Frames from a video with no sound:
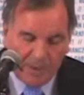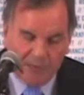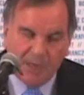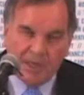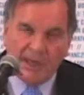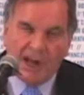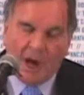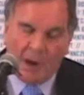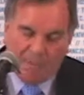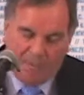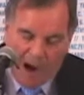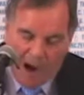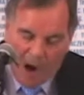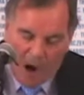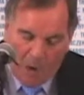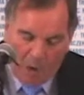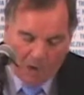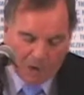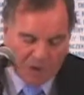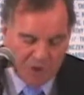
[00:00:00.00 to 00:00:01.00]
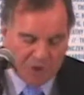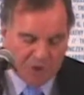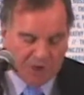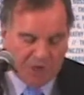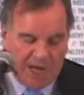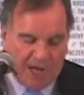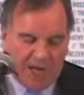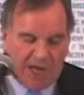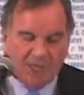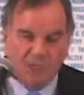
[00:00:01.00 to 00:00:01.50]
in our power to
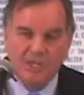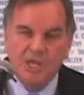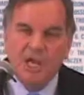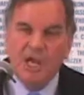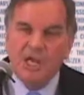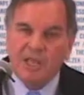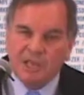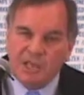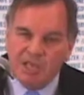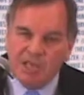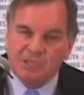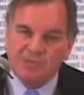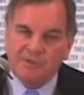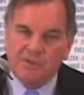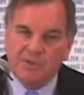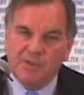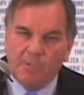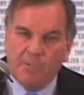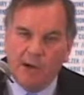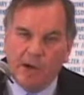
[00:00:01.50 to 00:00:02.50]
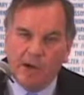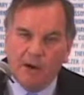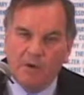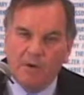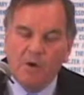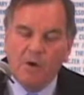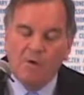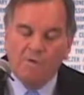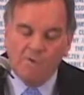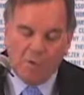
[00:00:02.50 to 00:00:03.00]
change things for the
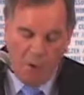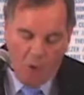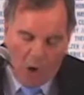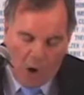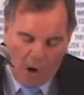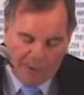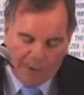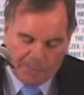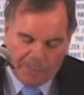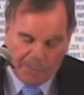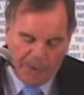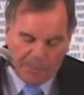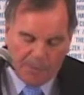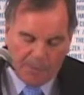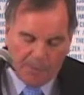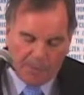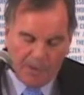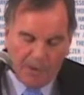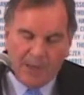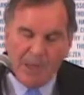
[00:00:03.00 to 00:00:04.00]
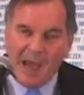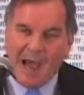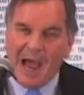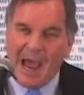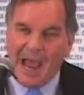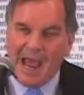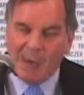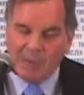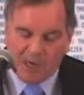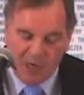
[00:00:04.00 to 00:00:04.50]
better for all the people,
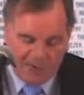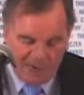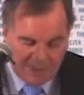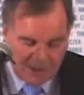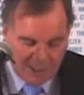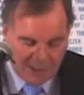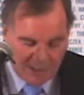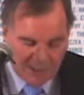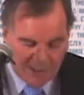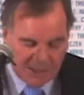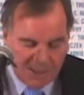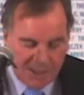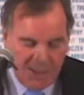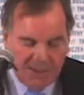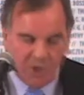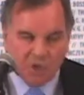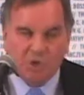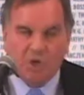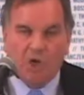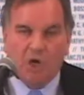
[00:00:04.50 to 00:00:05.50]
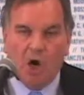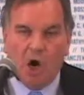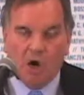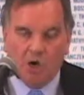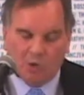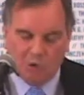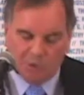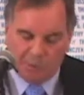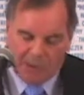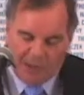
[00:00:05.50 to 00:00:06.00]
I am convinced that
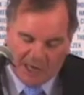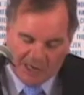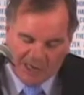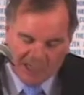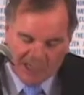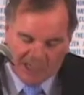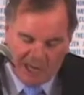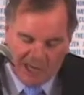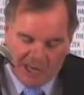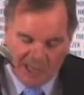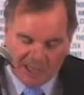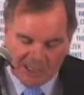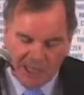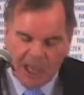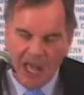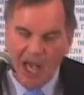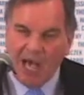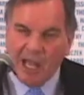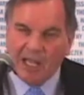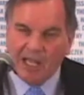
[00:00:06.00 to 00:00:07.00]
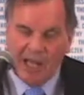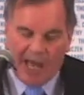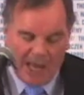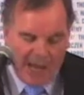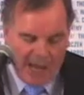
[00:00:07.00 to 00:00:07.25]
Chicago's best days lie